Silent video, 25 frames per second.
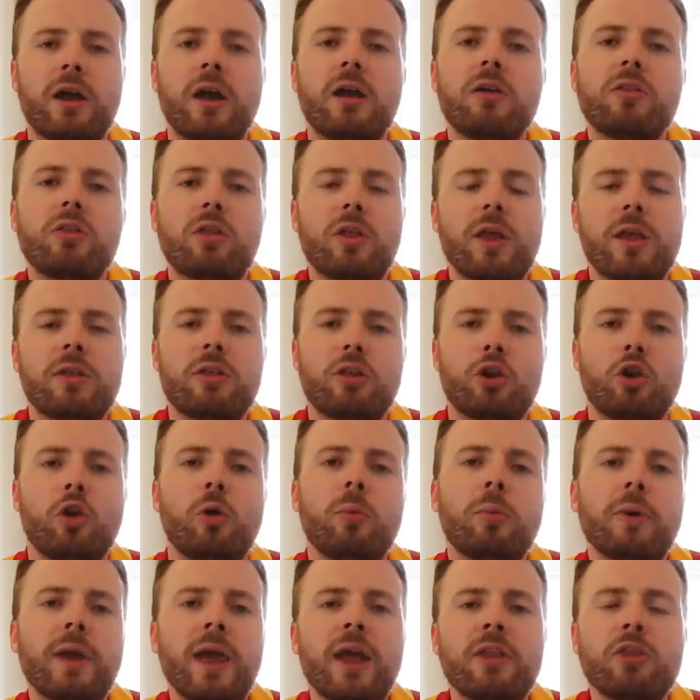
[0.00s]

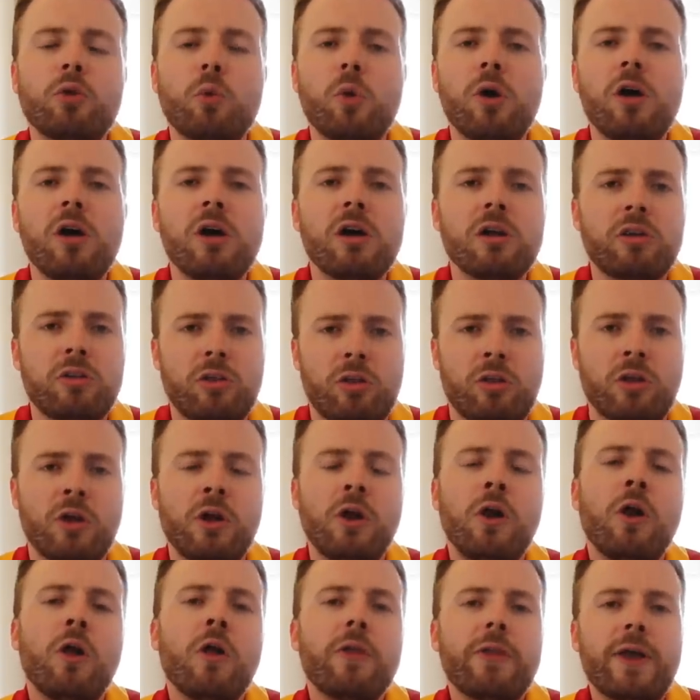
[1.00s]
Constantinople get the
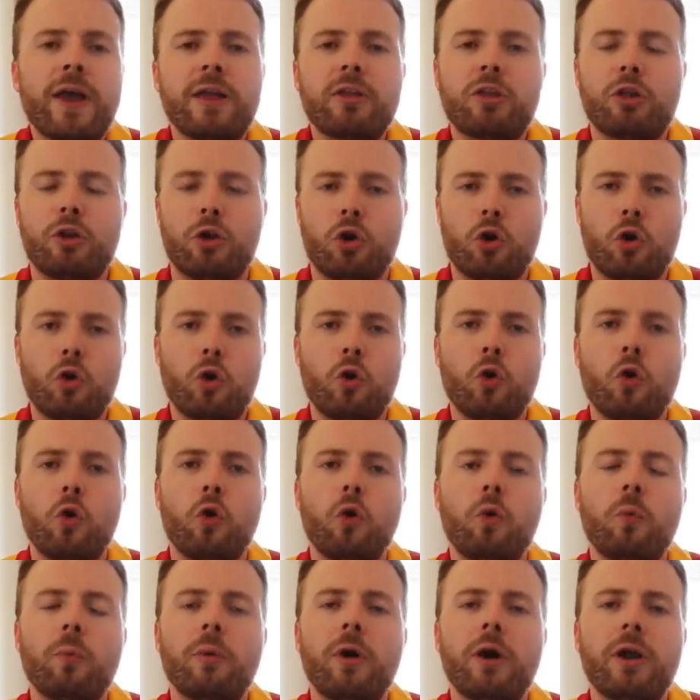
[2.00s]
works? That's
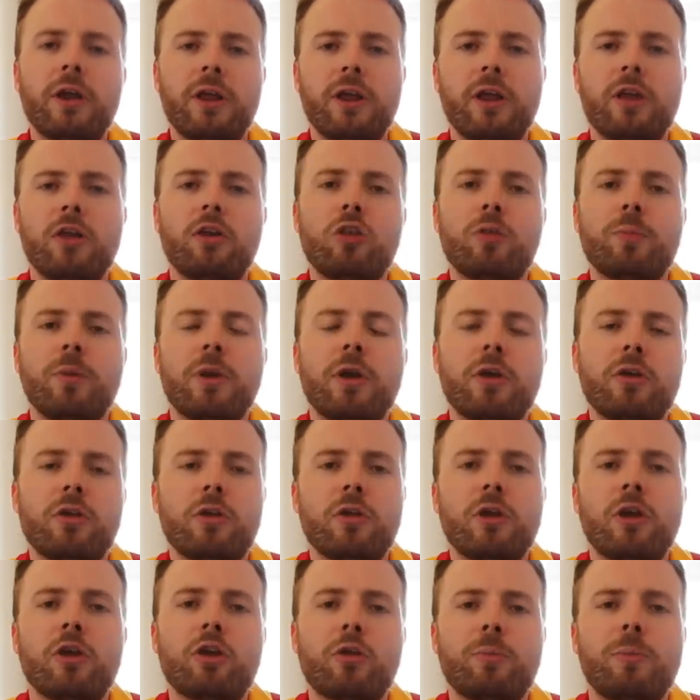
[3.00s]
nobody's
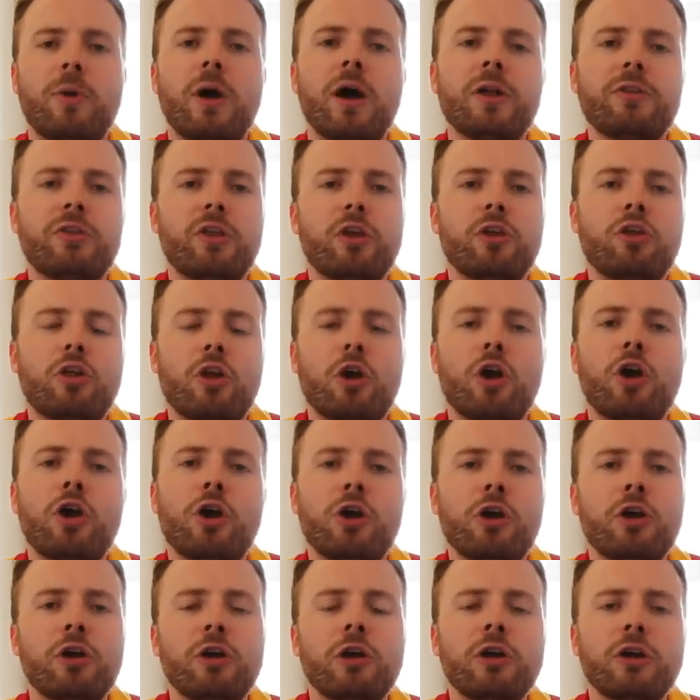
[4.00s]
business but the
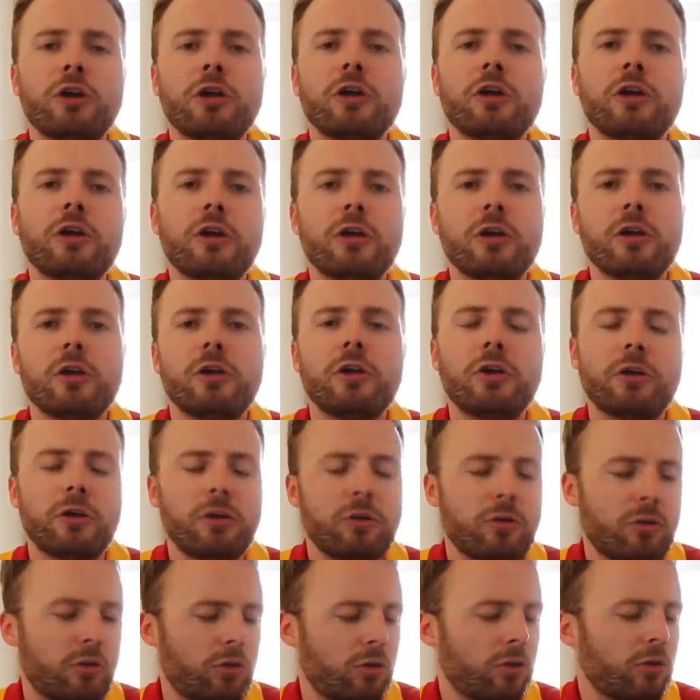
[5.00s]

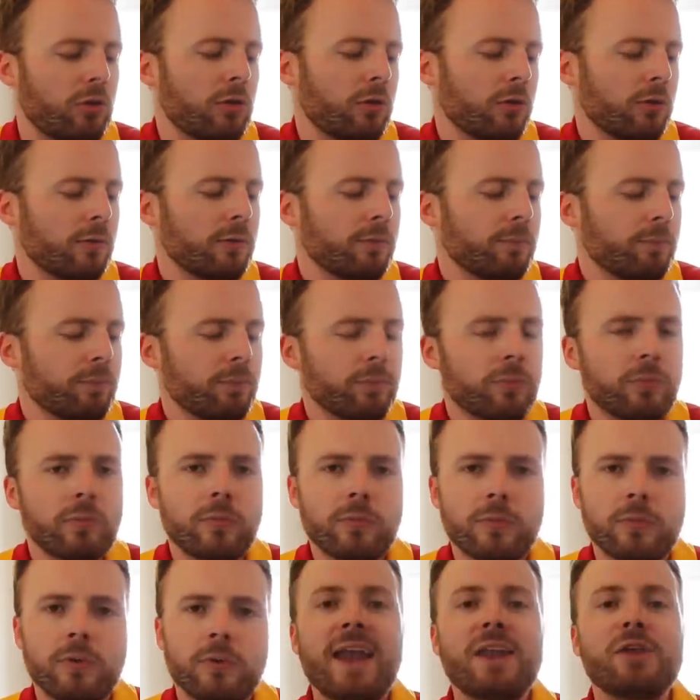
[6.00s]
Turks.
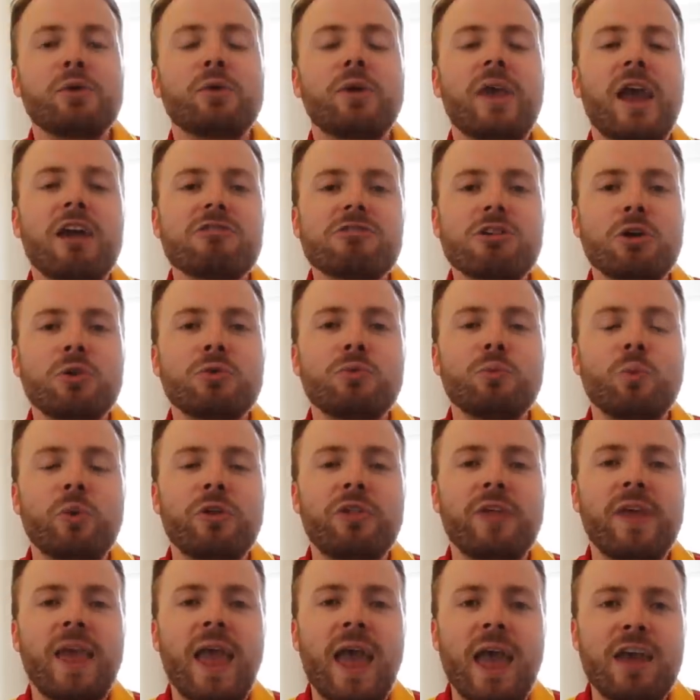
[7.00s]
And you can carry on
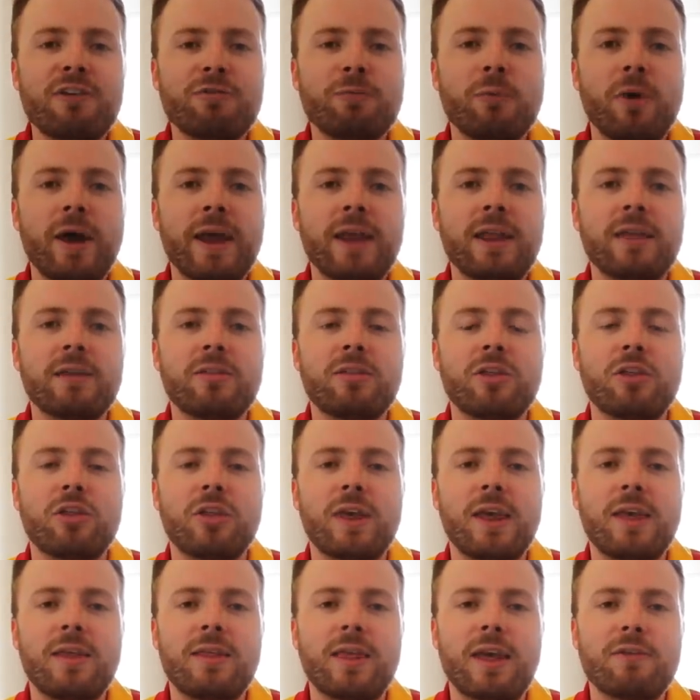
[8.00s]
with the F minor to
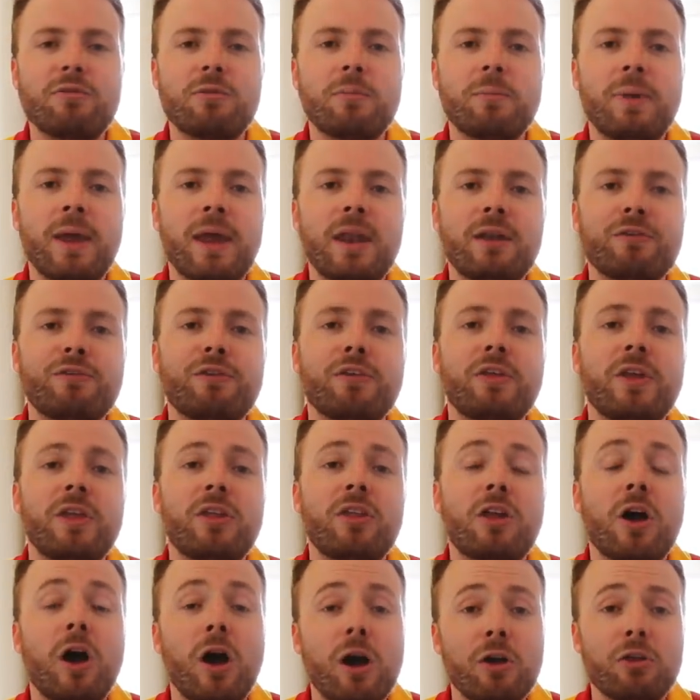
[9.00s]
C7 bit for the
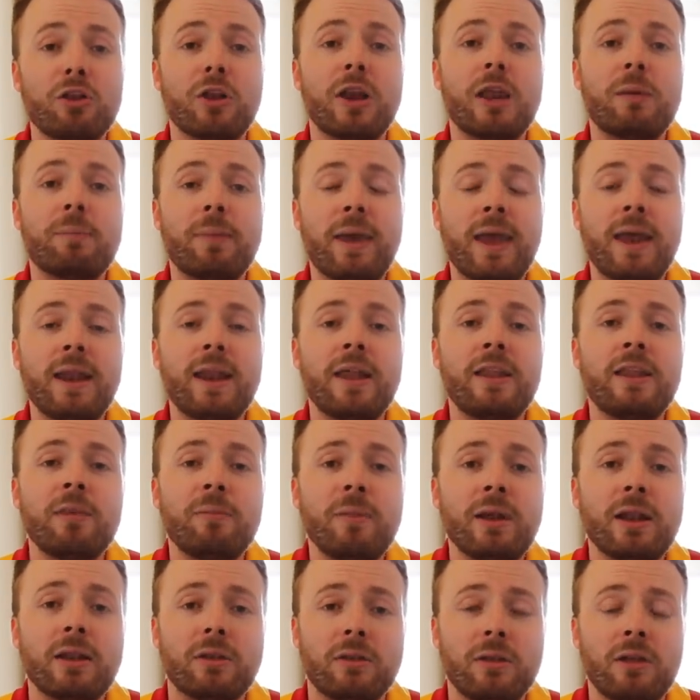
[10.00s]
Tarzan-y bit in the
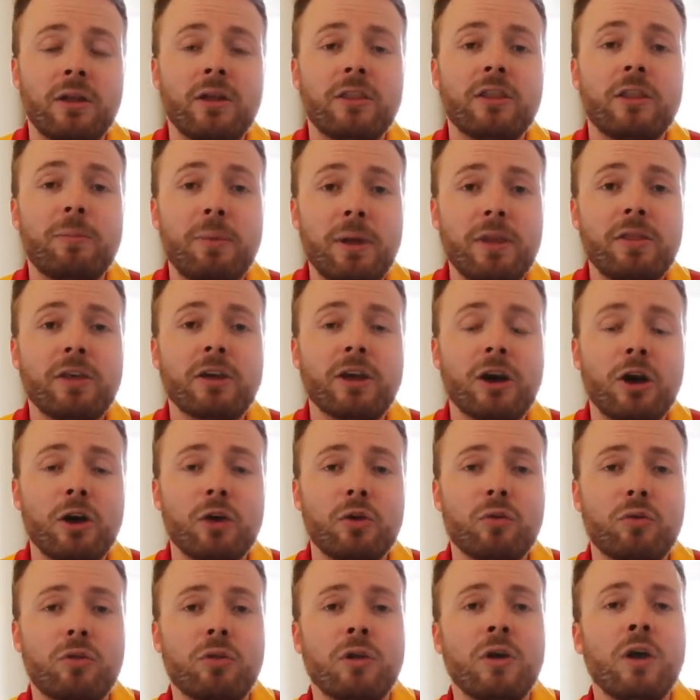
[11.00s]
middle. The bit that
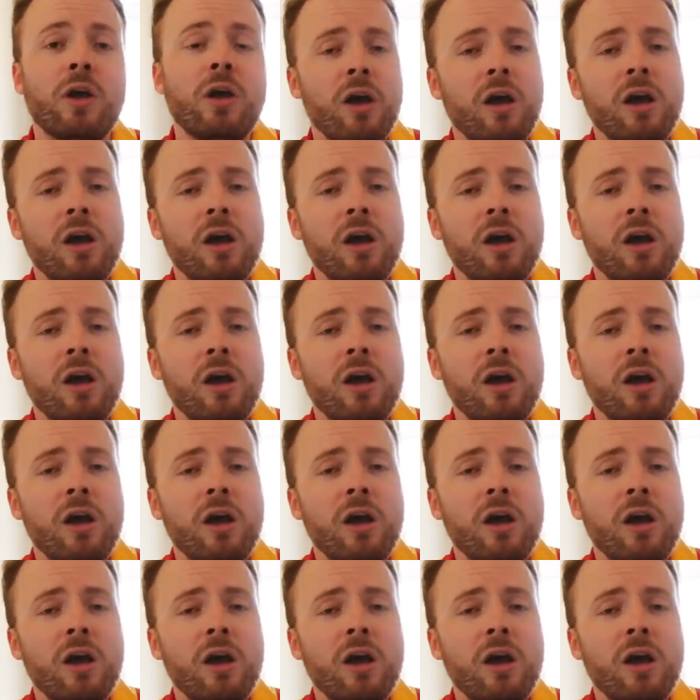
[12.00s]
goes...